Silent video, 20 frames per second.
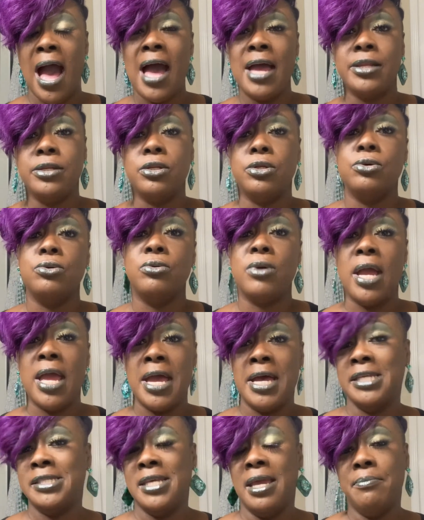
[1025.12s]
I knew
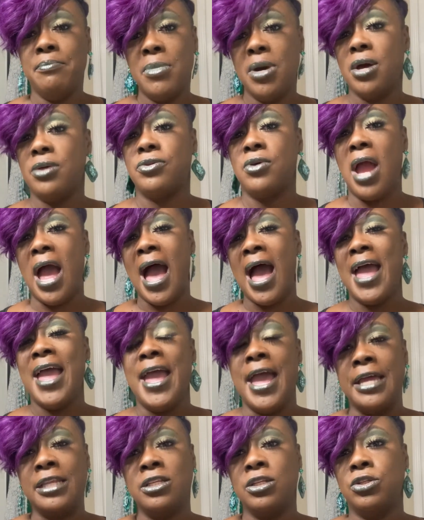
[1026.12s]
as a mother, I
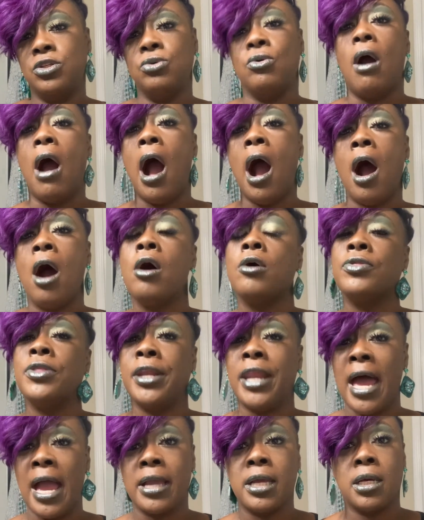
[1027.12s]
had to do all
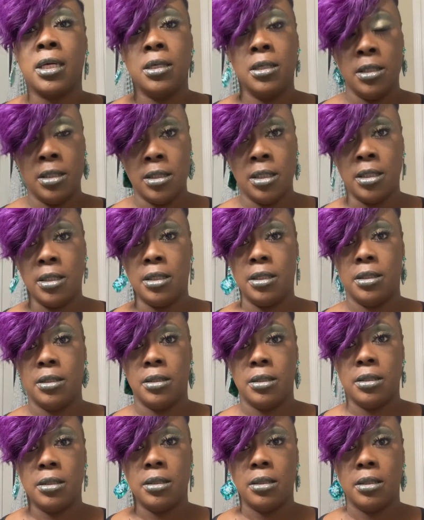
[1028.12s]
that I could
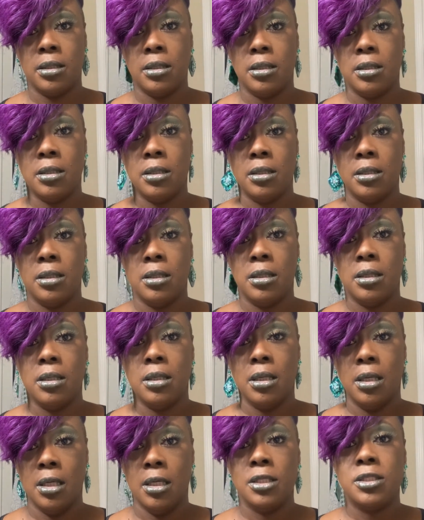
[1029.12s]

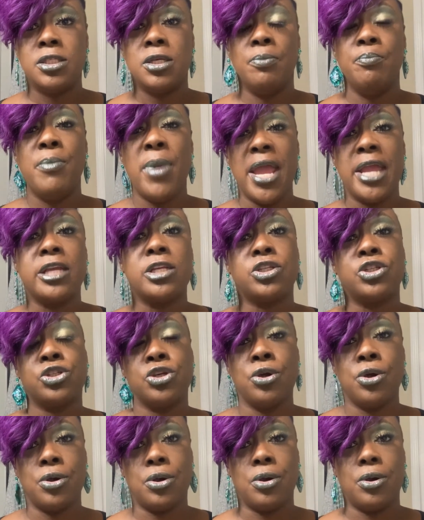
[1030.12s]
to make
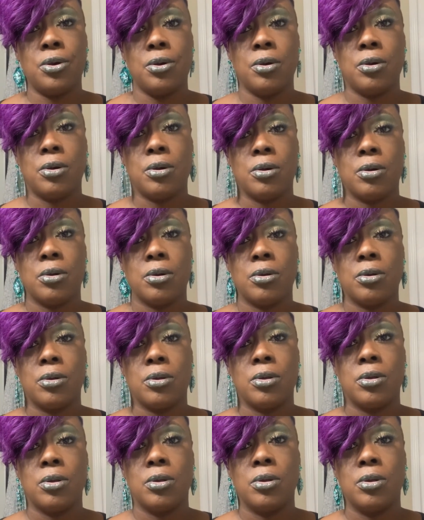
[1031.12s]
sure
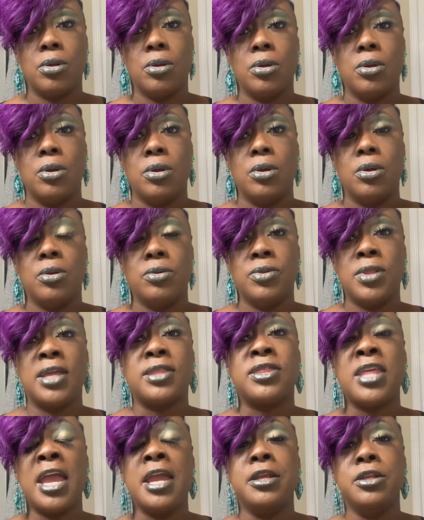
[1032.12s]

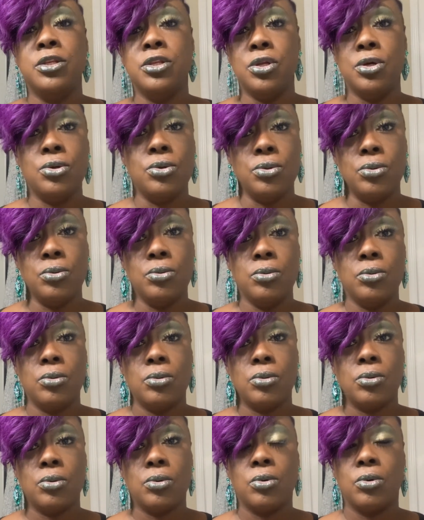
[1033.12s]
that they knew
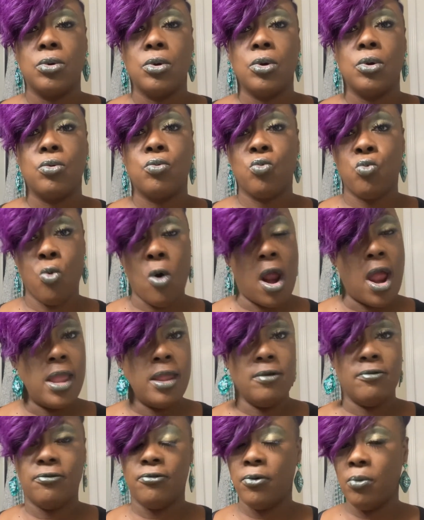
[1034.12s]

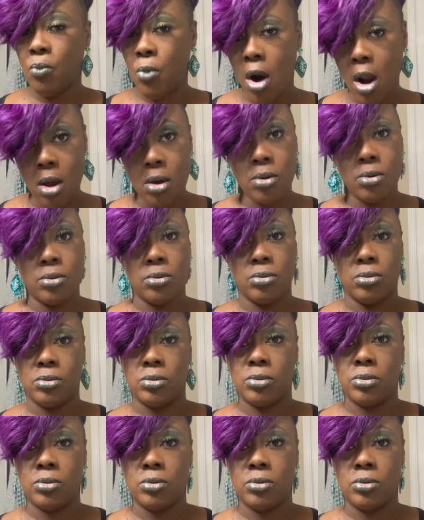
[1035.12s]
right from wrong.